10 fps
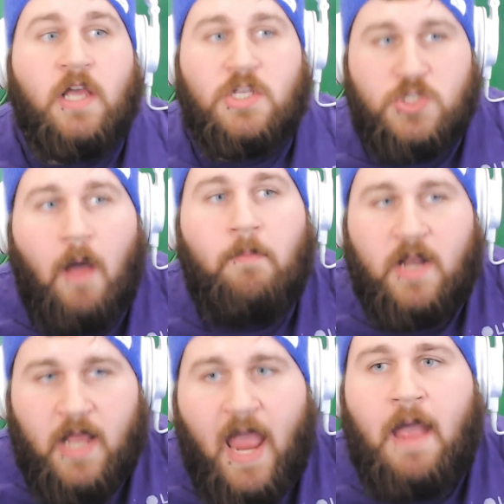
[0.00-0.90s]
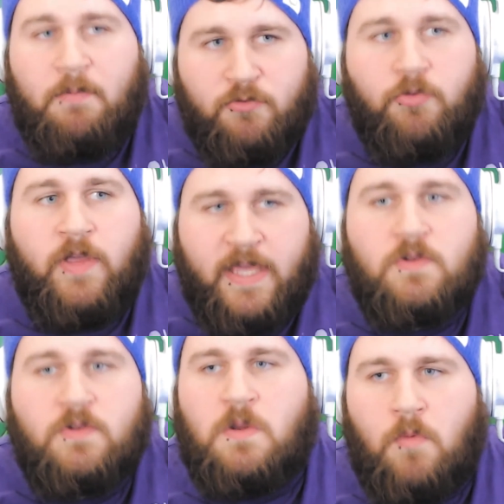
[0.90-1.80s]
So I'm gonna absolutely
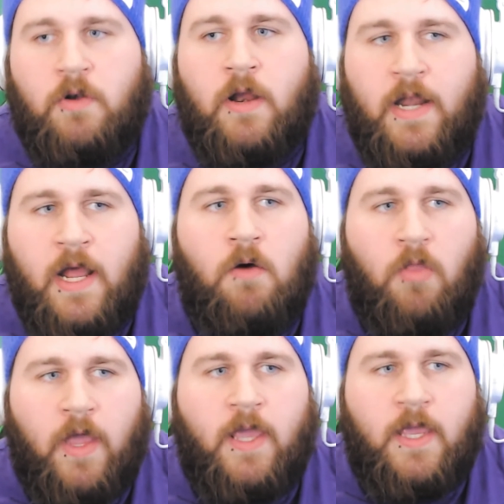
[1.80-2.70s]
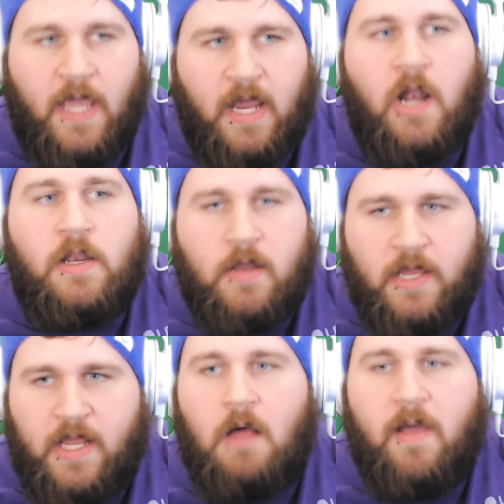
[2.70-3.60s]
kill someone right now. Like get
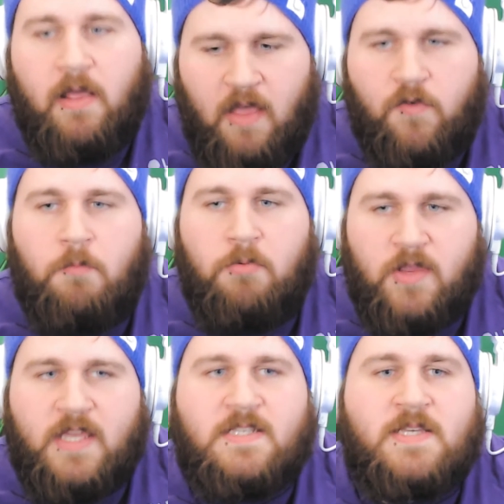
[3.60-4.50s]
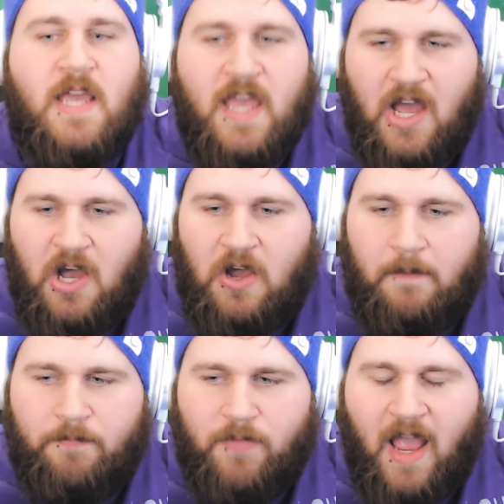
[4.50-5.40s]
on my level, please. I'm